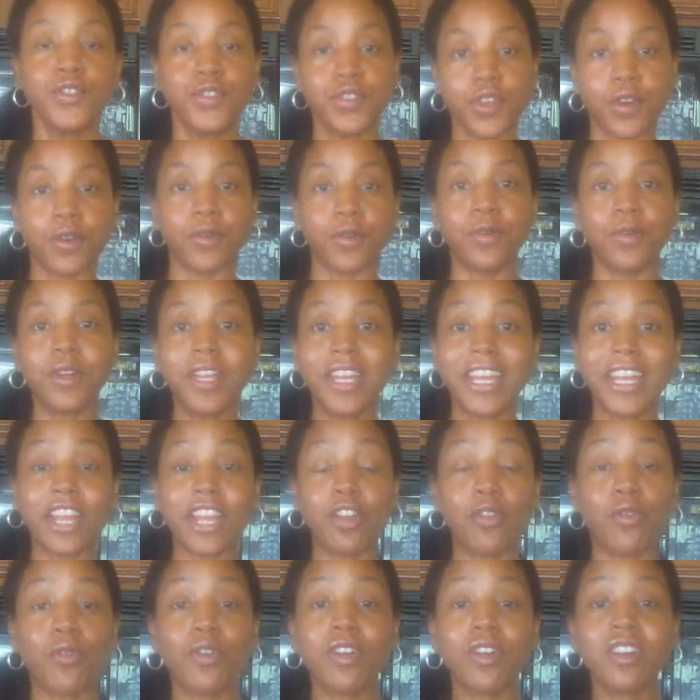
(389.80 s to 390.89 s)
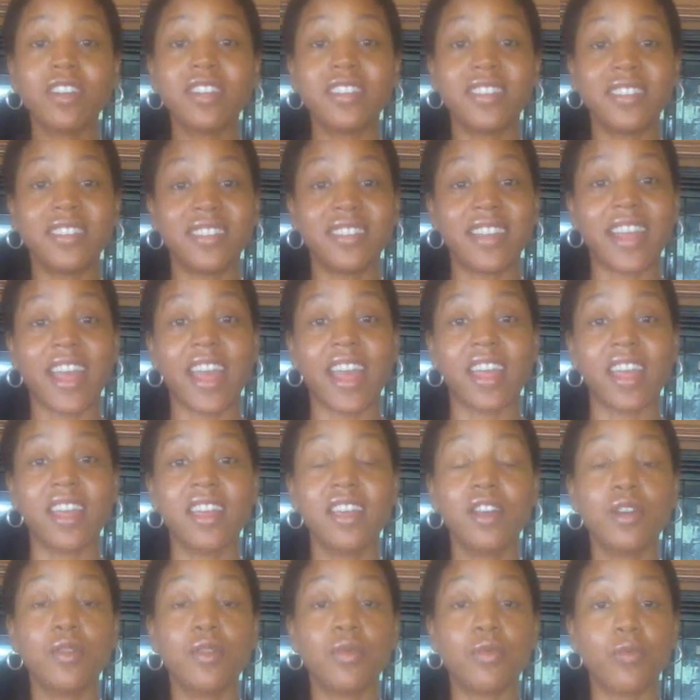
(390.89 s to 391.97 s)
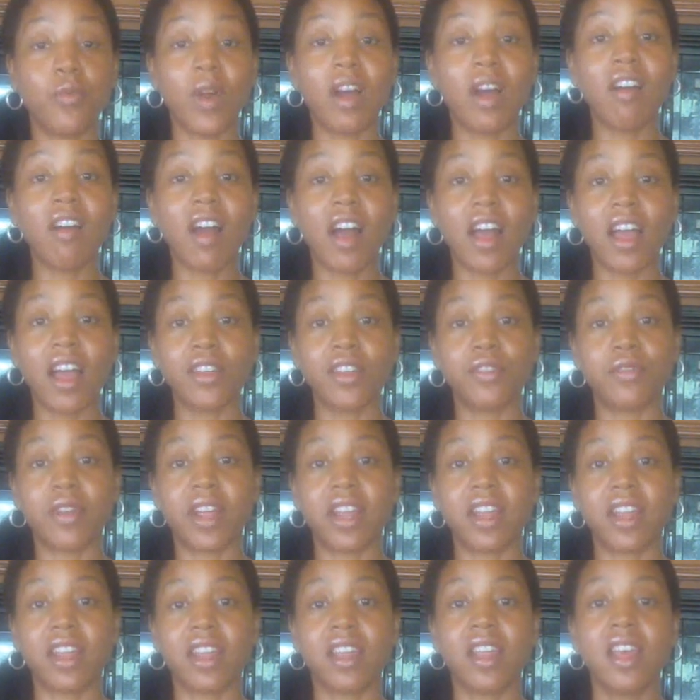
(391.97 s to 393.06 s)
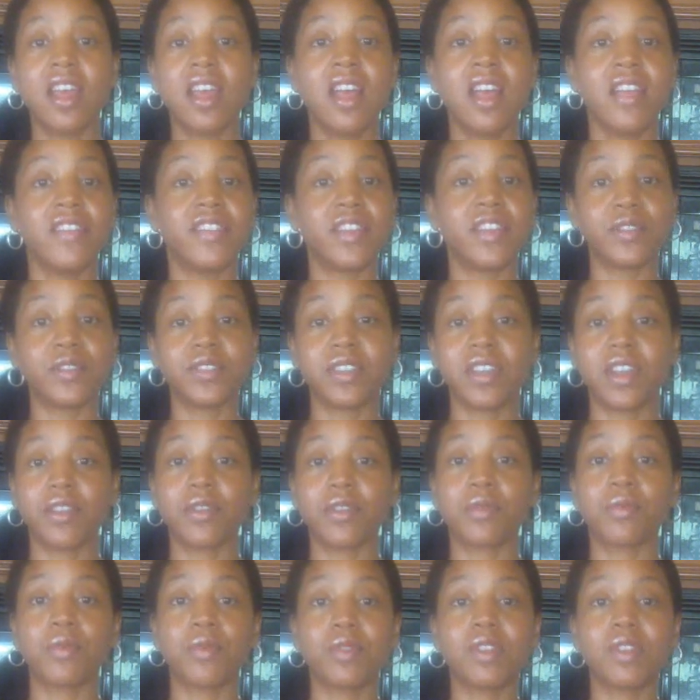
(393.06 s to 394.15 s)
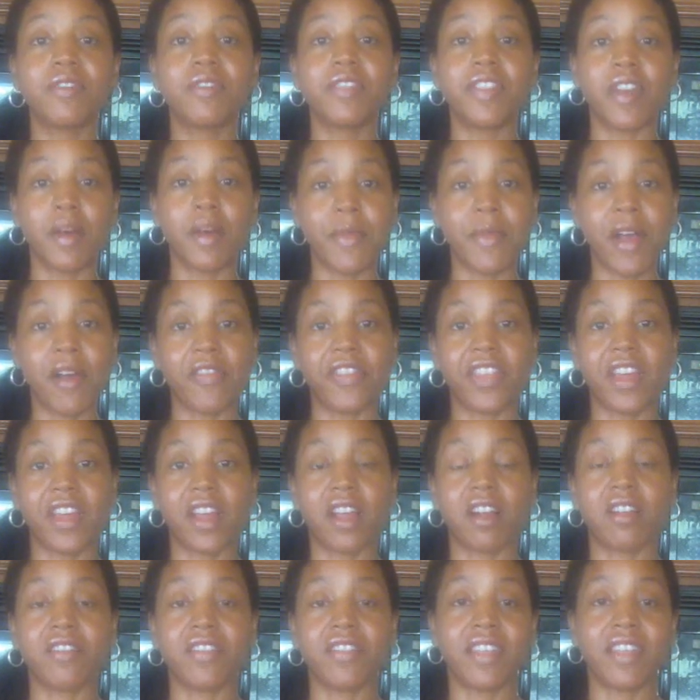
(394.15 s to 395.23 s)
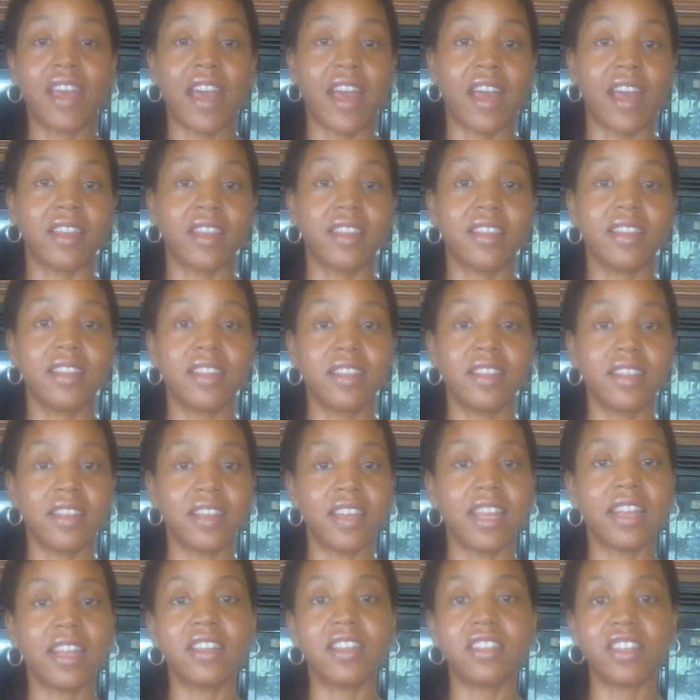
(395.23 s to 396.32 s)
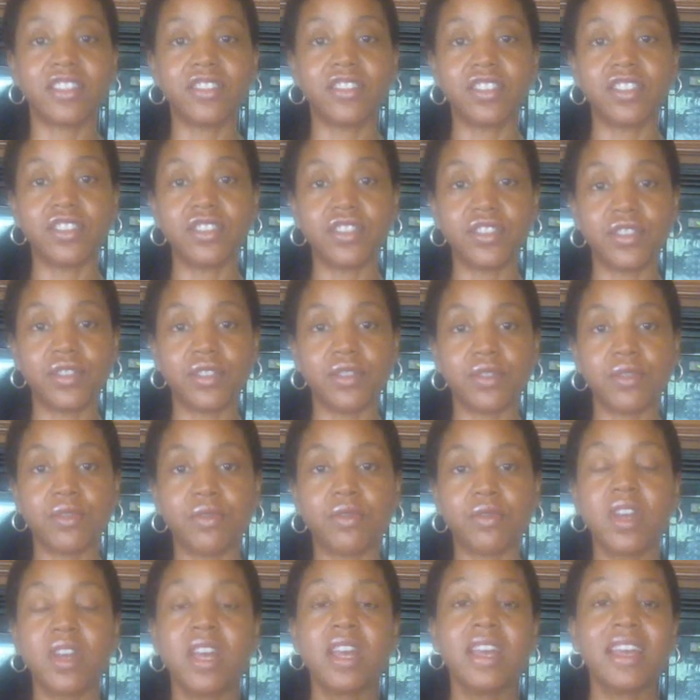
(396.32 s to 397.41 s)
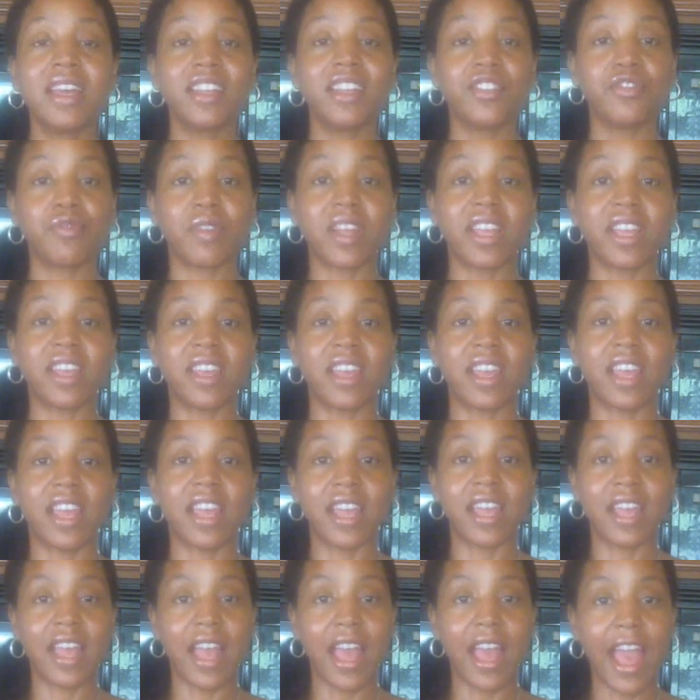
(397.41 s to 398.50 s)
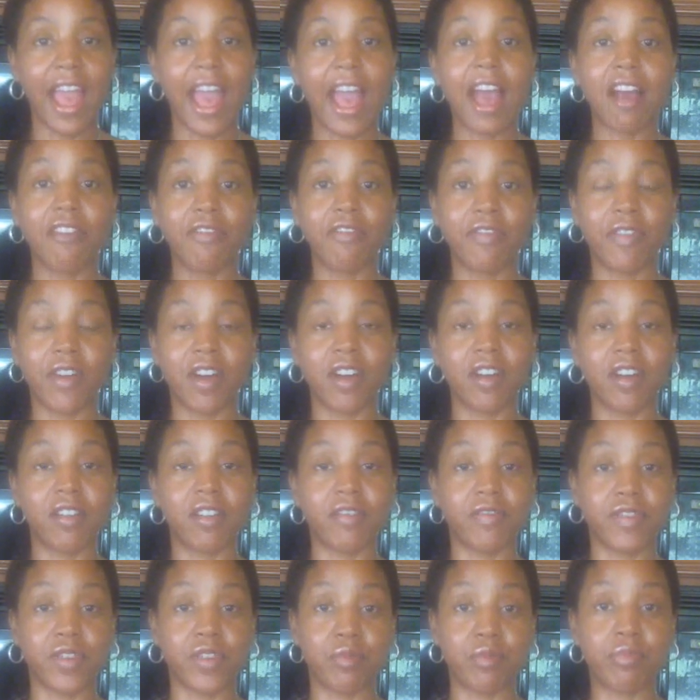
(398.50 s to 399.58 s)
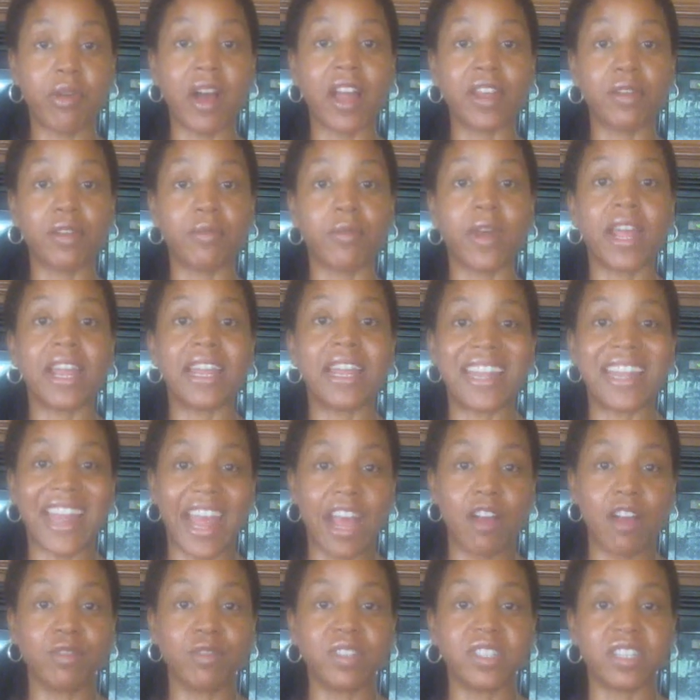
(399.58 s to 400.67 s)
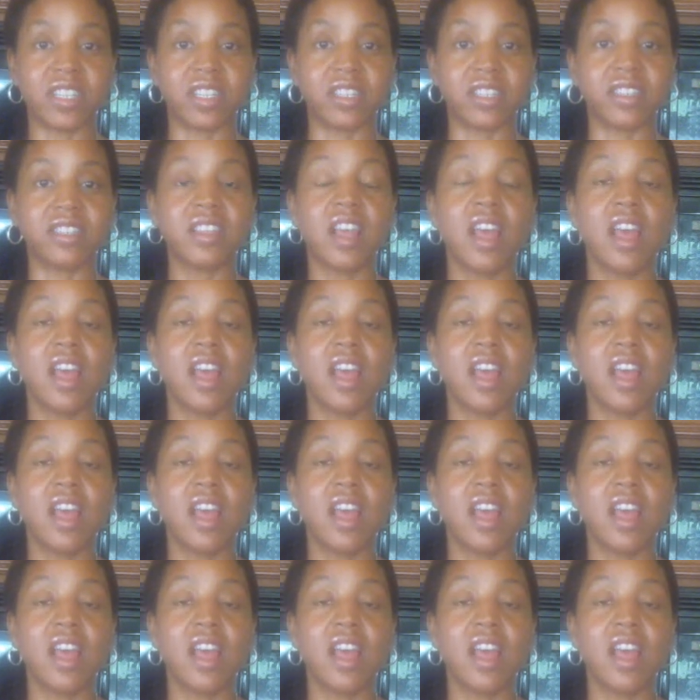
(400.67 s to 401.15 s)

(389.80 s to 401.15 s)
So in order to stay well hydrated, there's another rule of thumb out there that in addition to drinking half of your body weight in ounces,